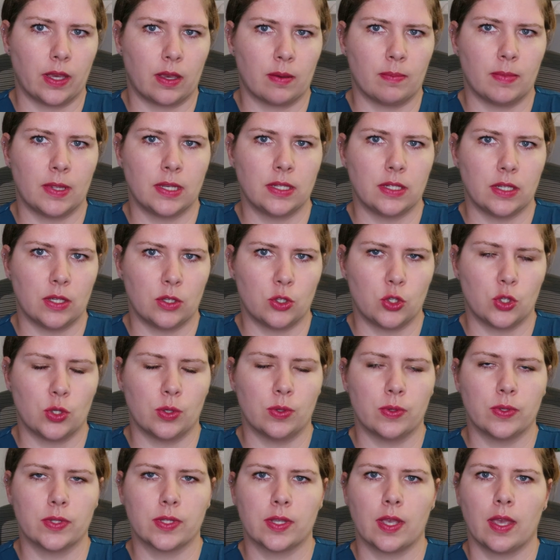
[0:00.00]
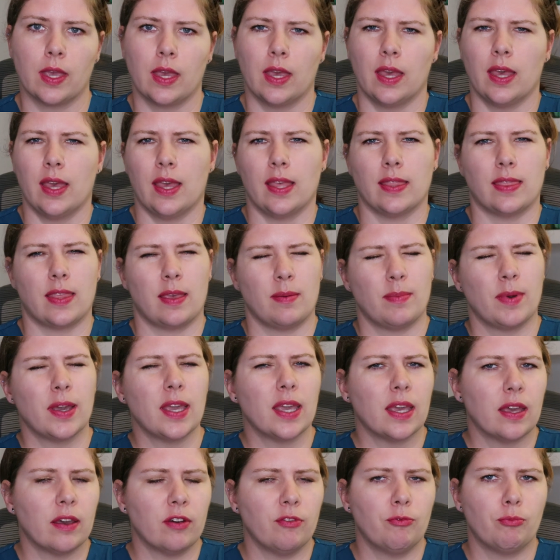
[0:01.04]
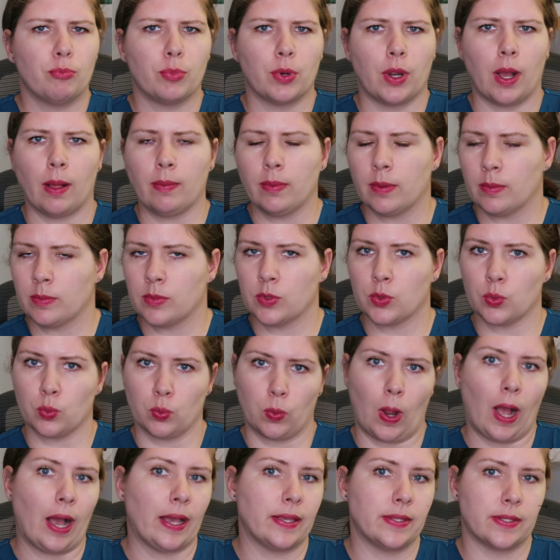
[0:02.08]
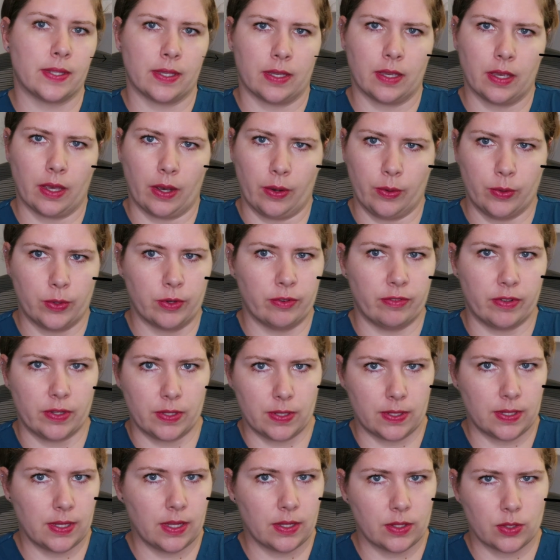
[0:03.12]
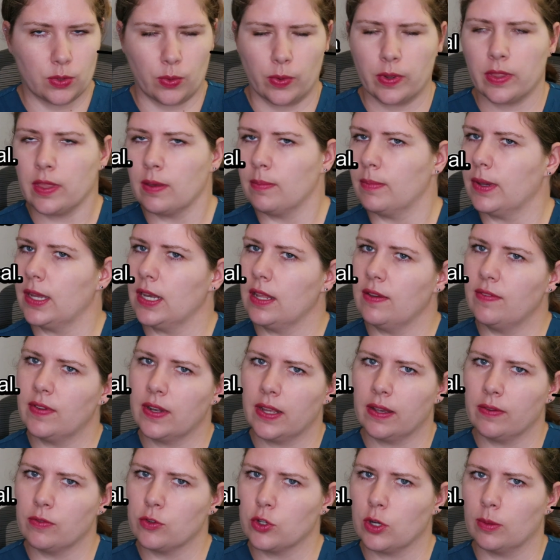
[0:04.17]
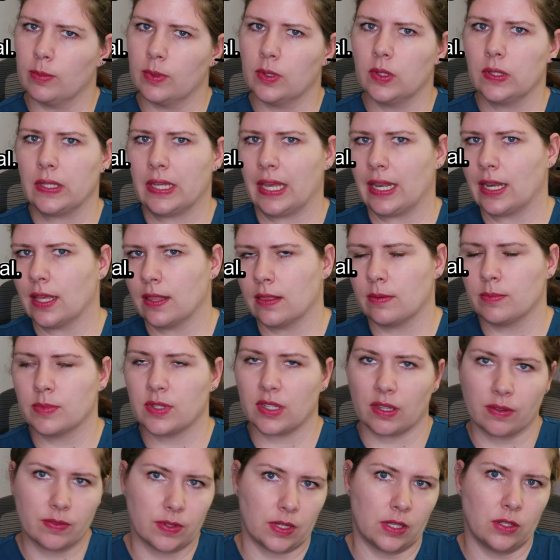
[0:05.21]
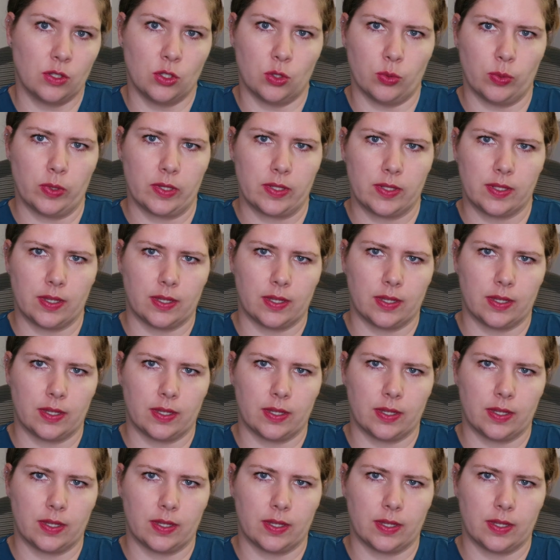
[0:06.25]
ligament issues. They might have problems rising out of a sit, or they might even have trouble getting themselves into a